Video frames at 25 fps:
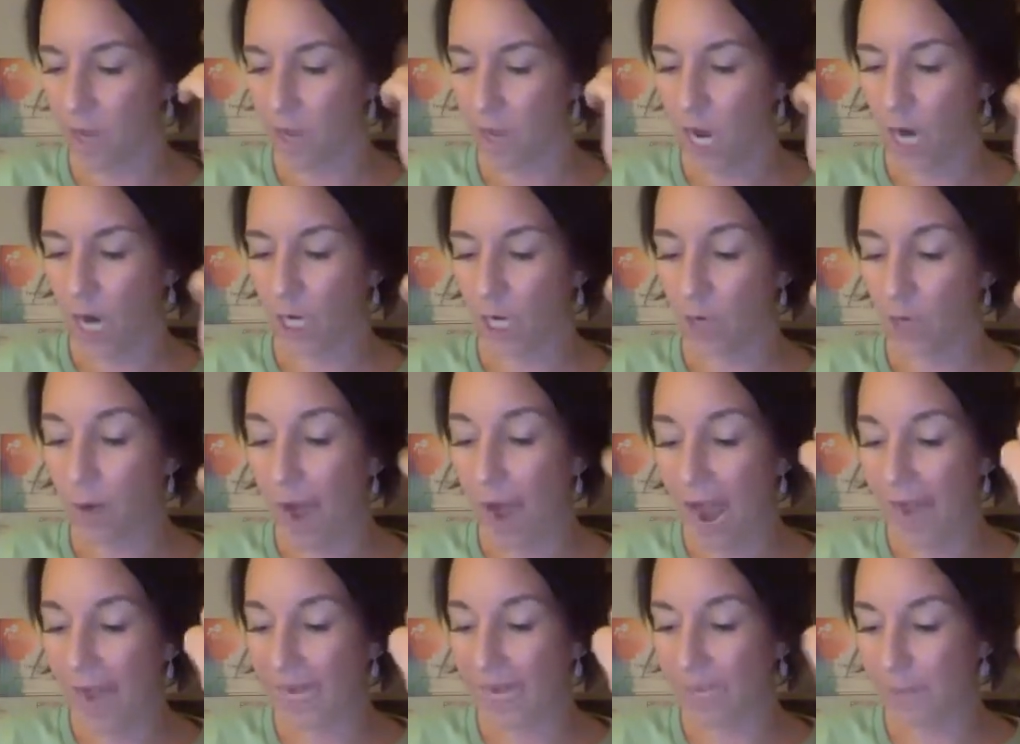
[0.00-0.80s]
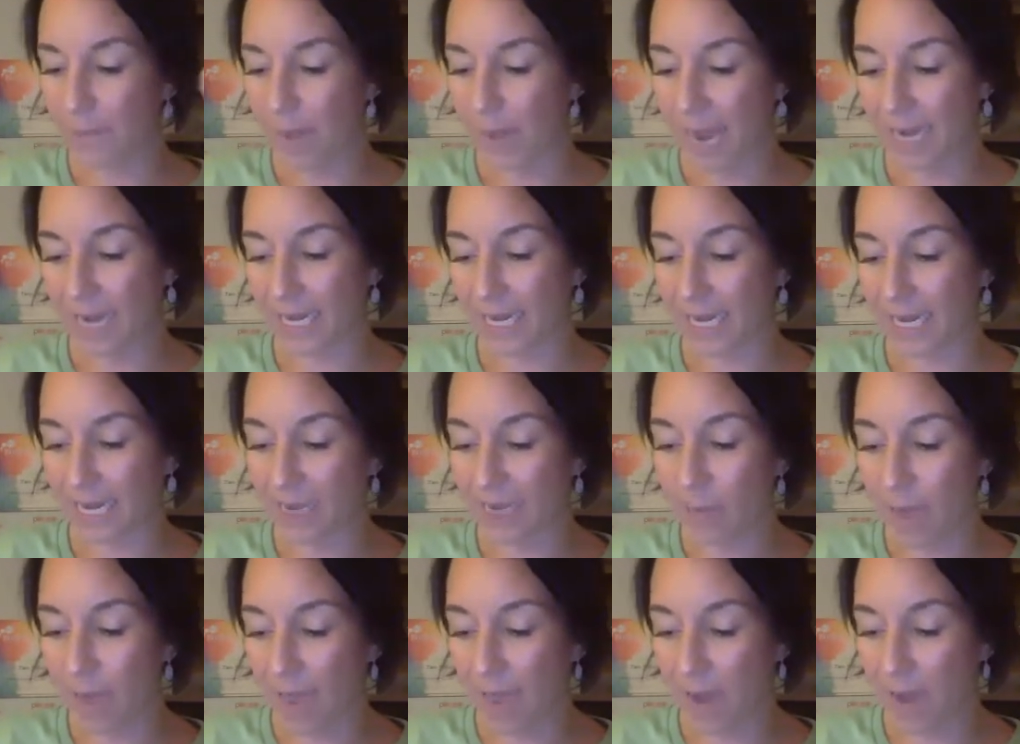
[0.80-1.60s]
Are you hiding behind
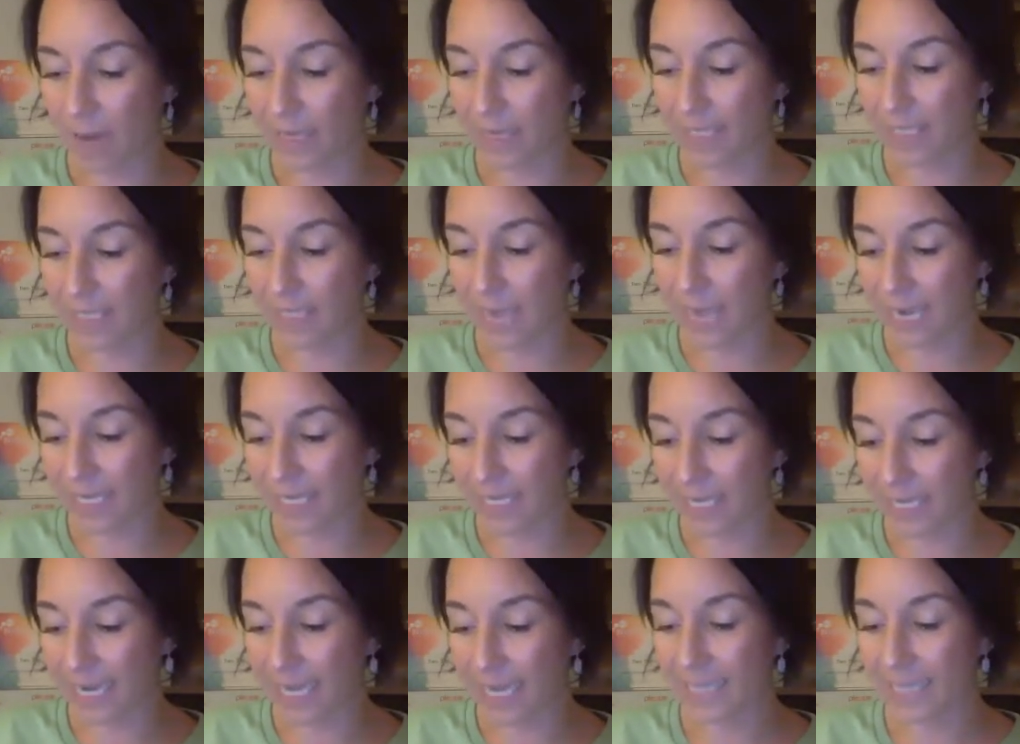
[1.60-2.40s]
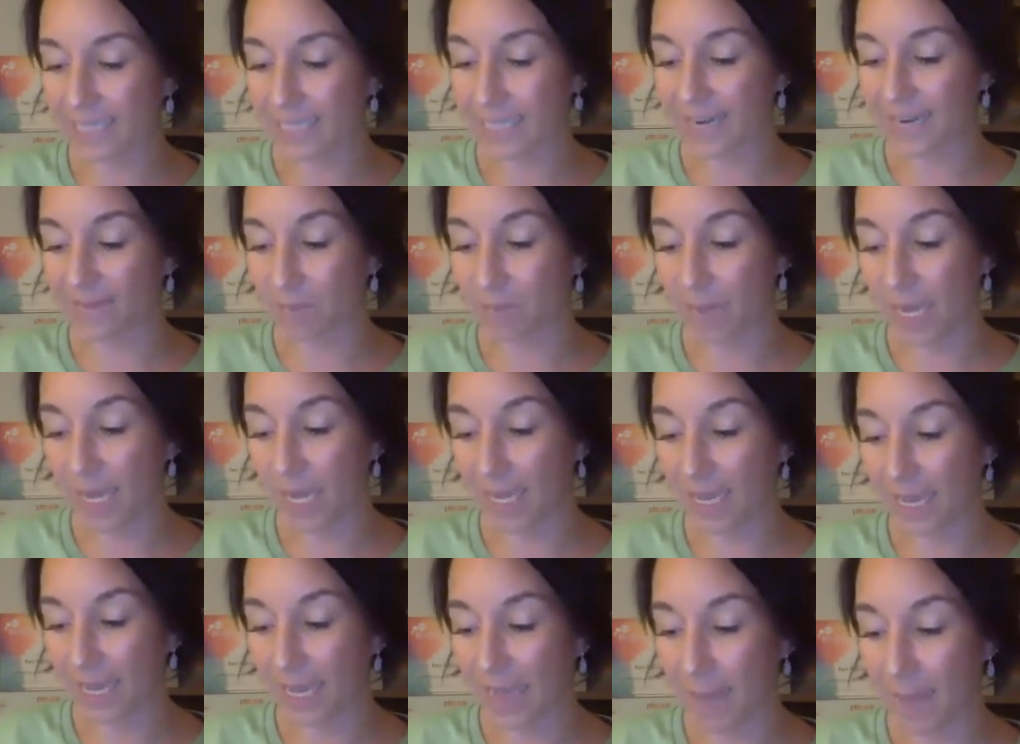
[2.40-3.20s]
email and texting instead of
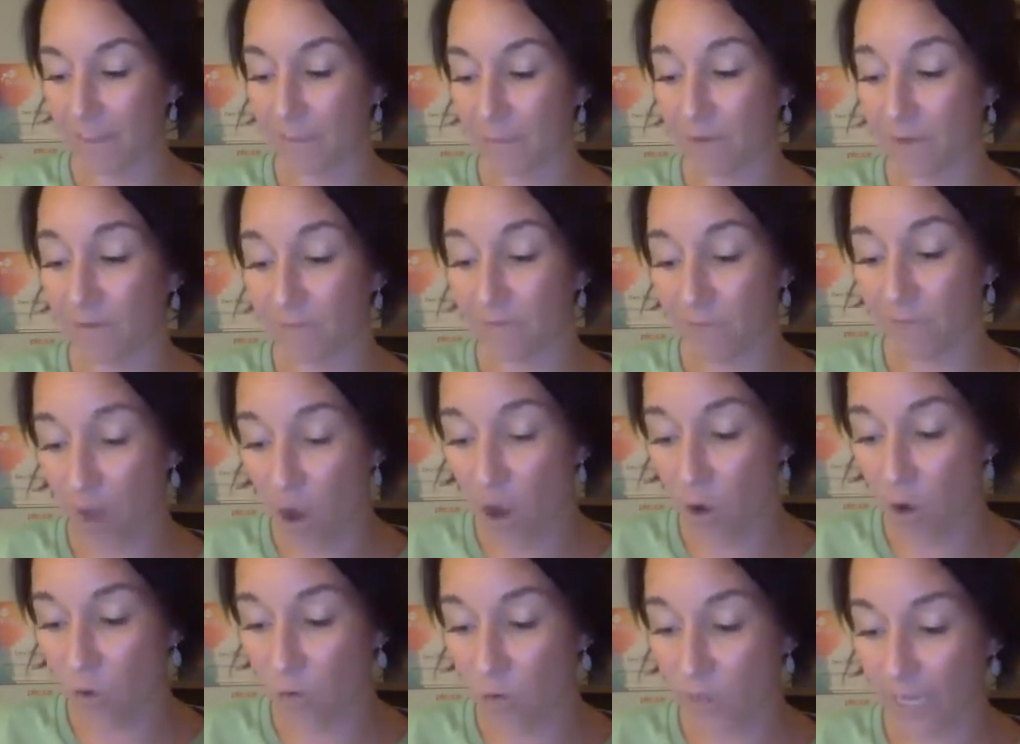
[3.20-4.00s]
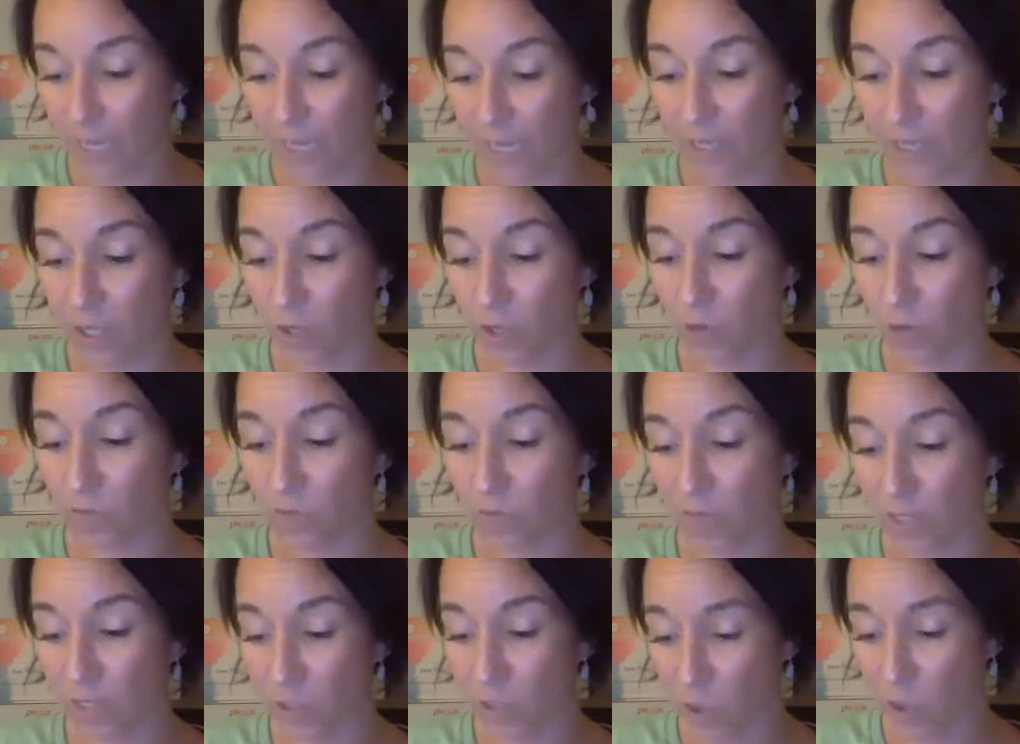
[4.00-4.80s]
picking up the phone like you've
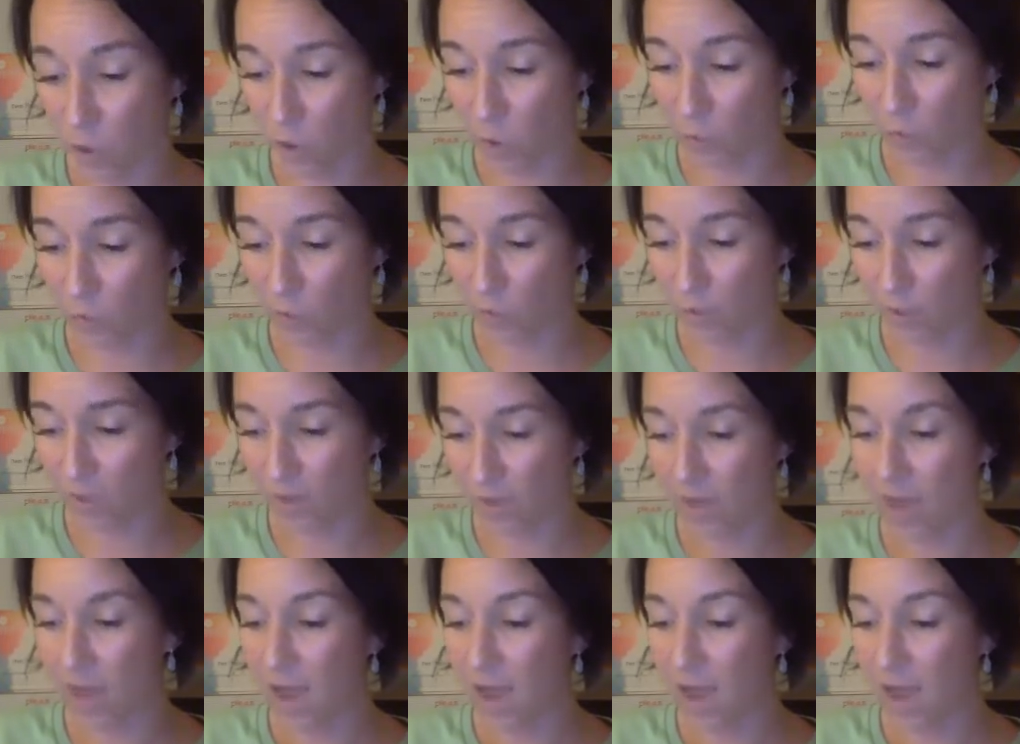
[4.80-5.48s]
been told?